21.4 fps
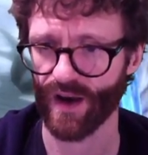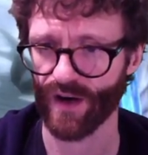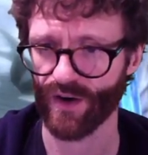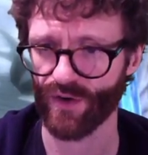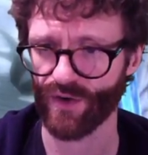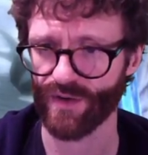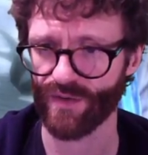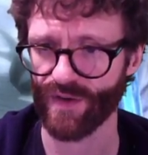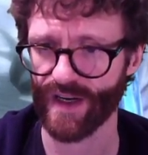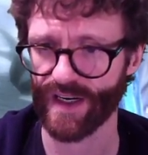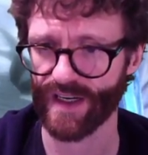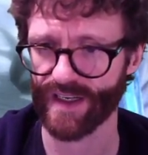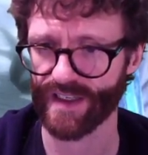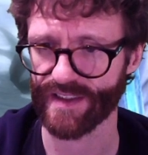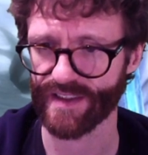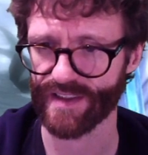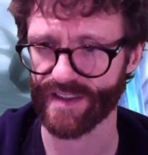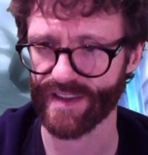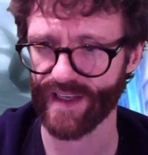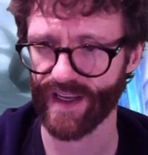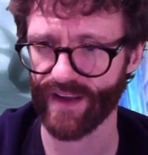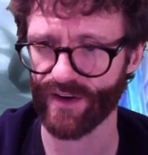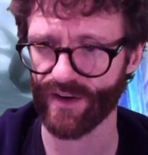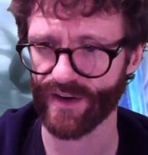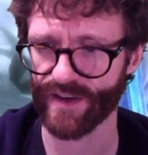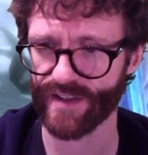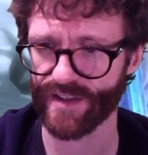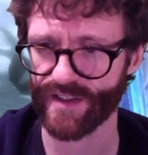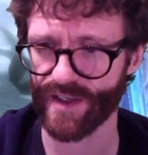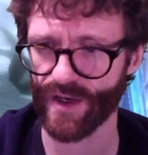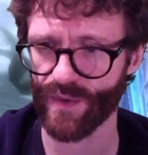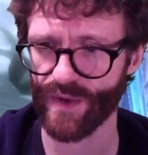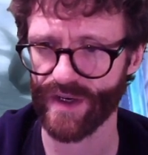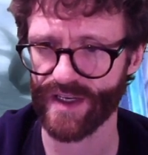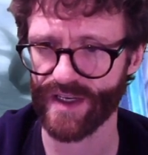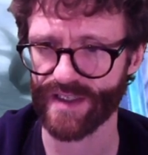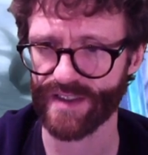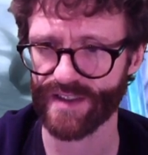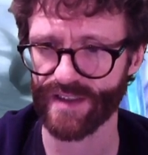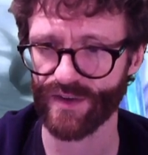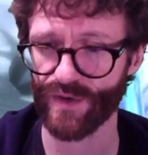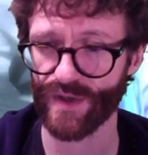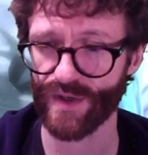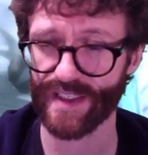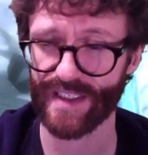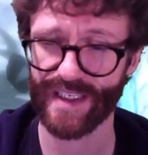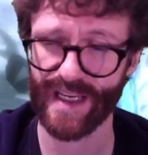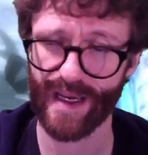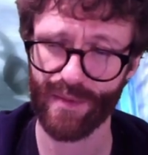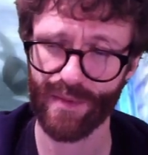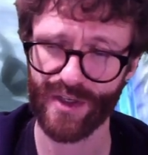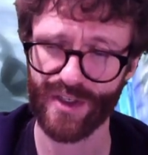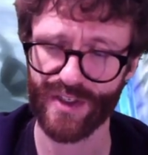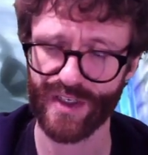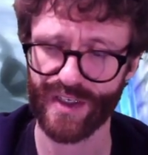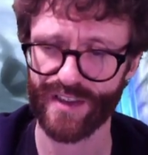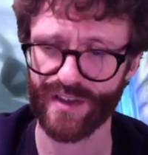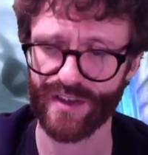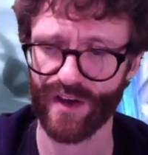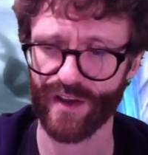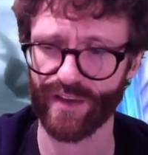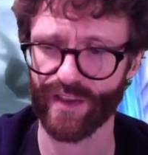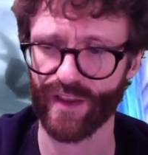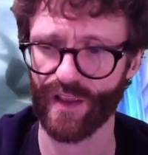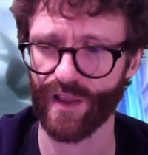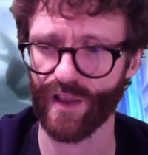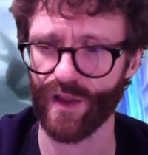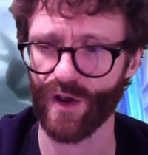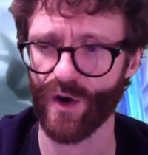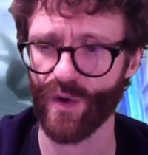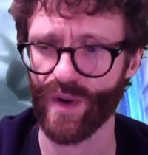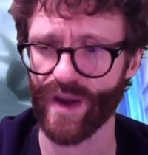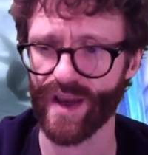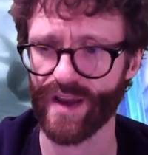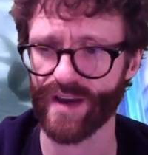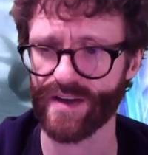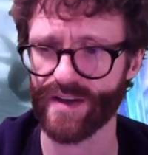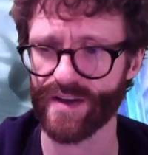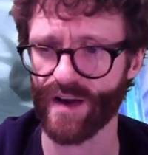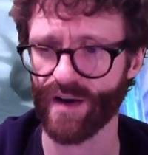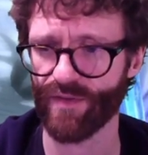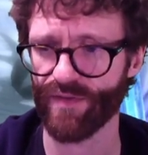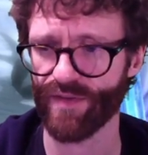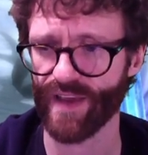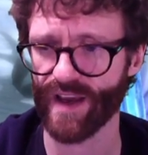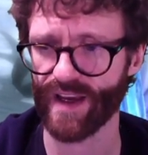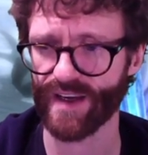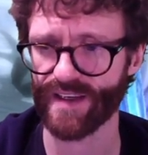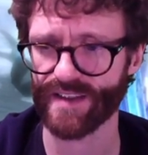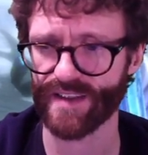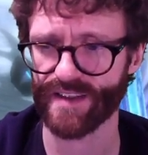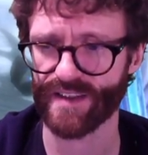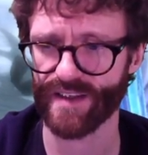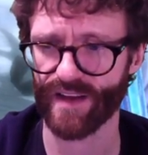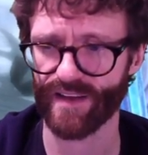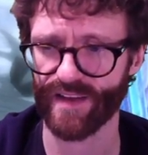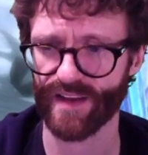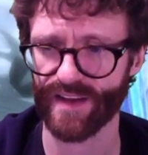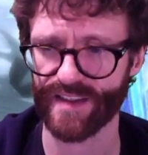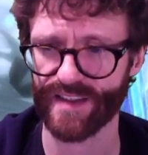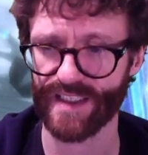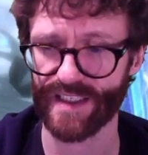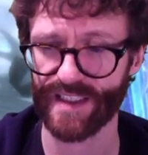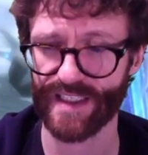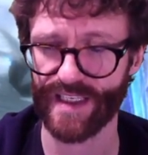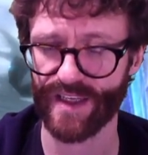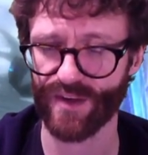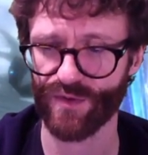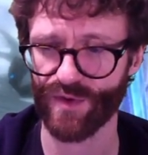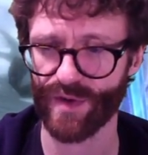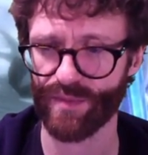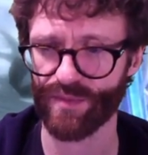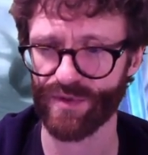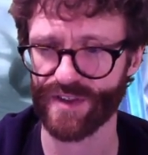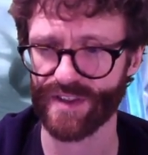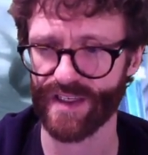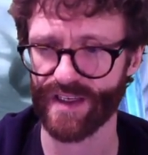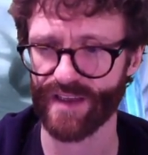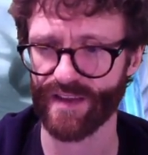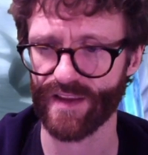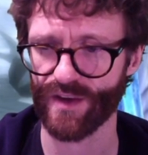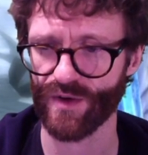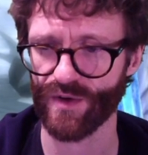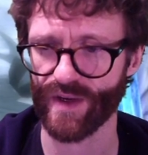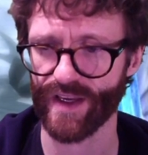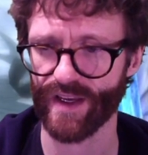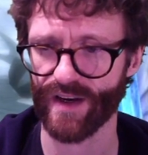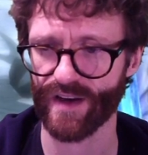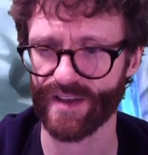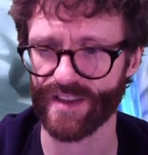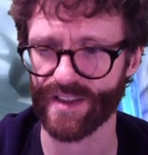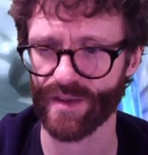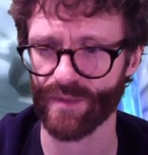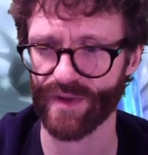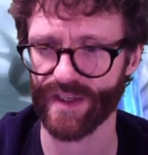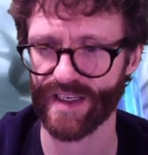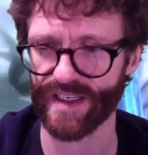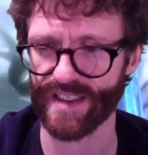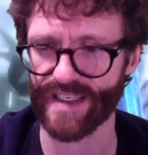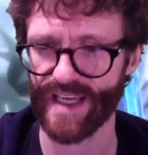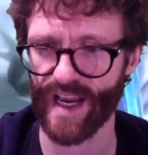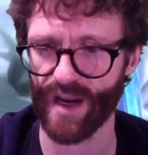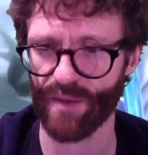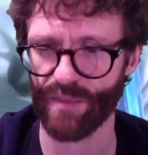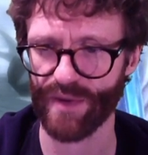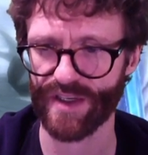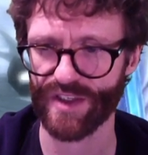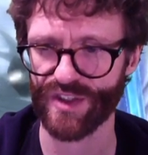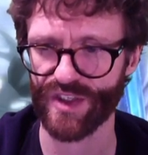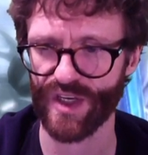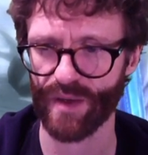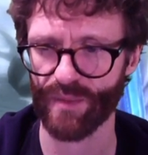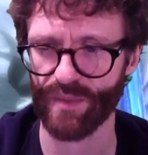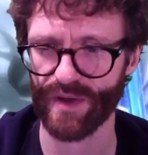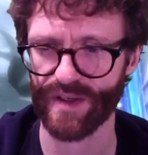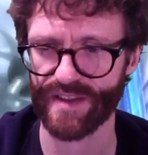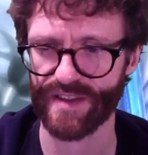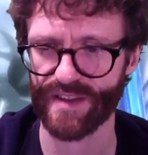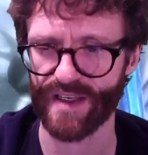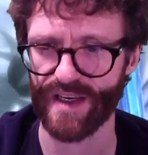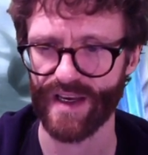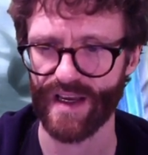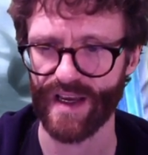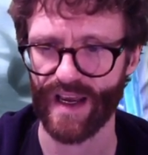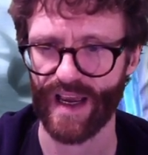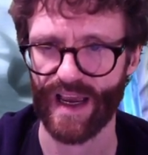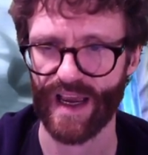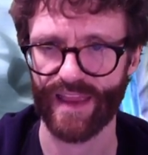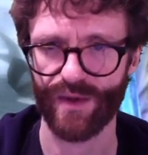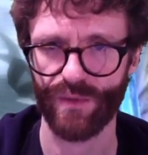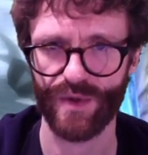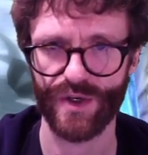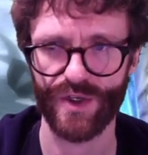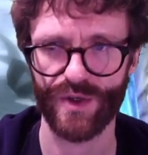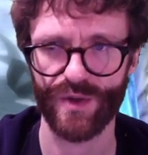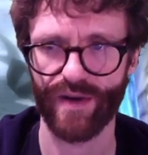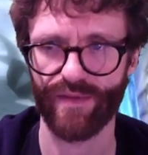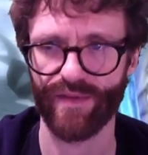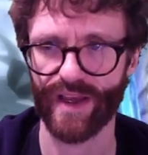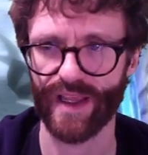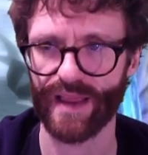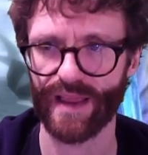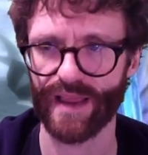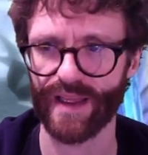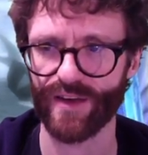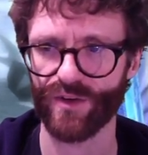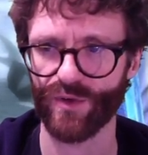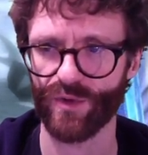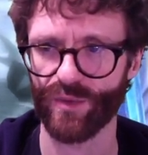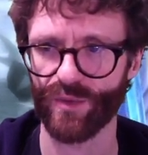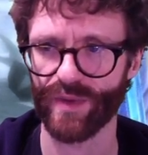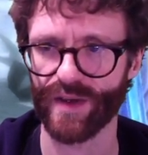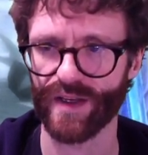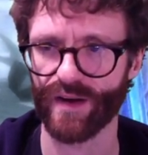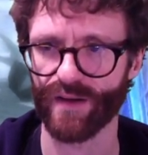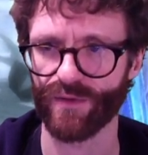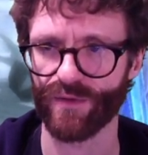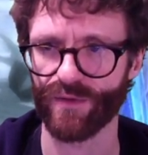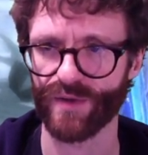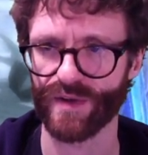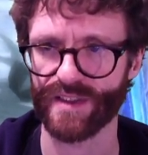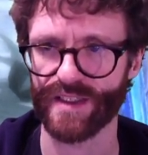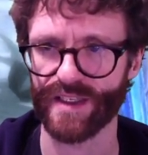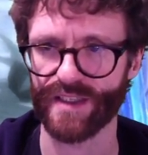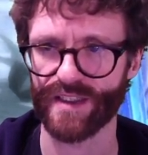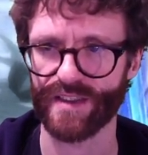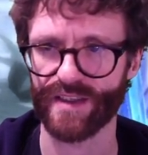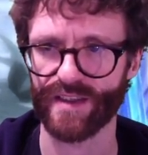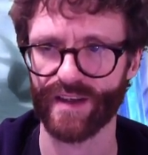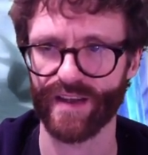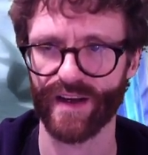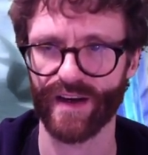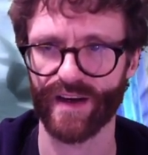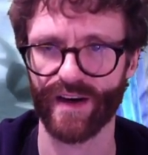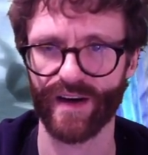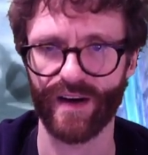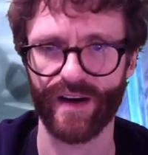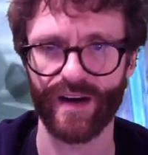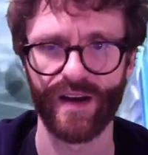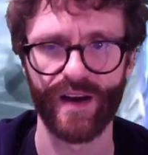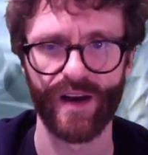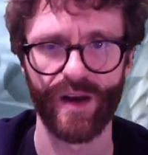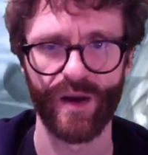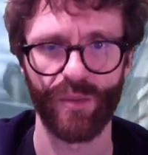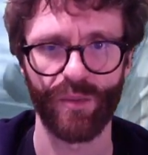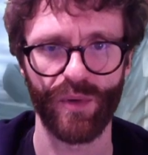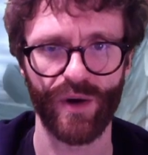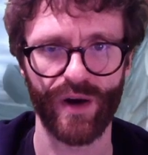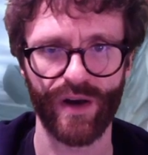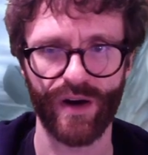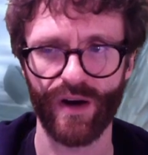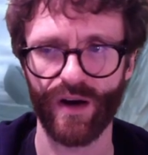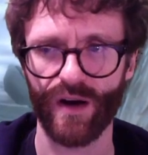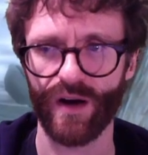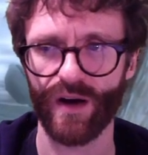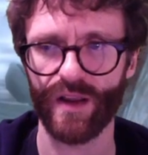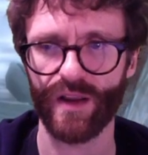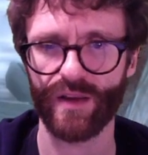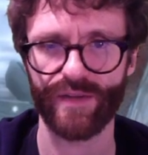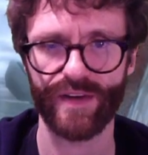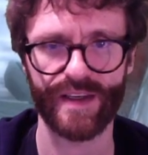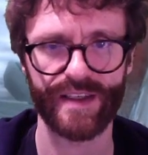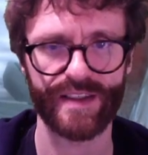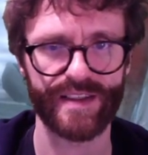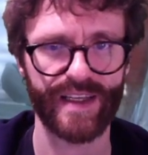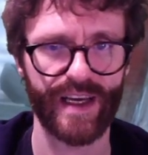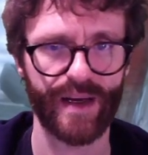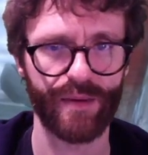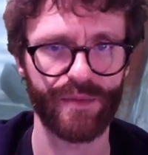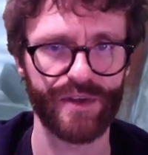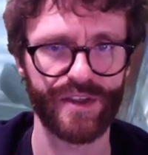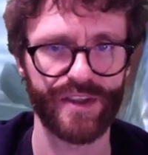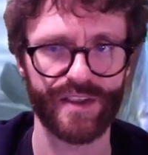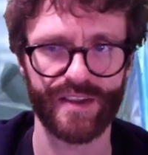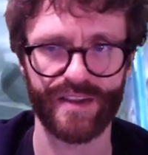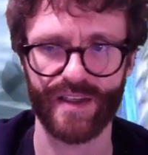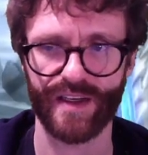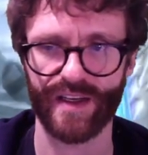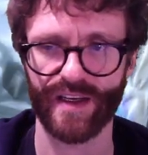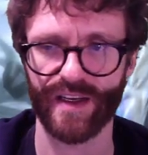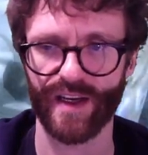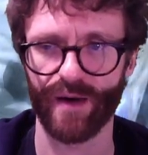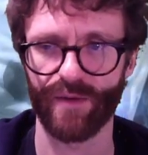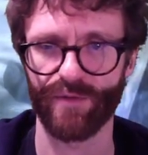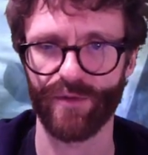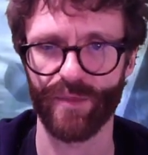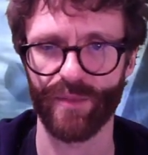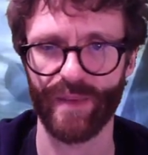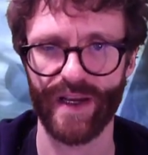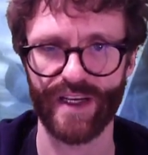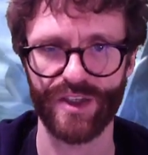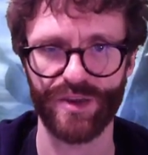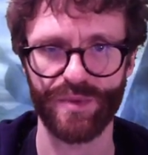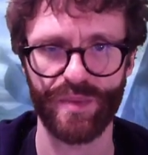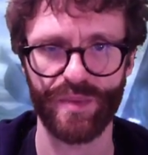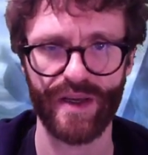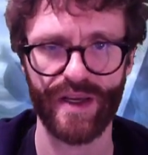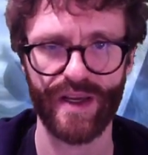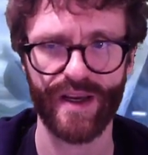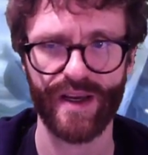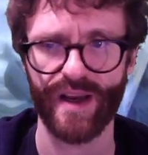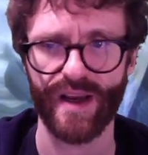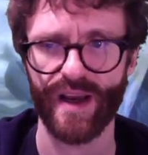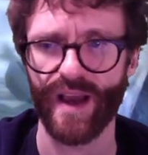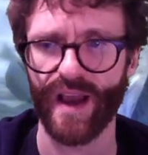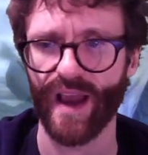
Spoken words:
Crit rate is standard as always. Crit damage is on the low end of things. It's not the 63% that you get on some of the attack based champions. And then we do have a little bit of resist there. But all of his damage is going to come from HP.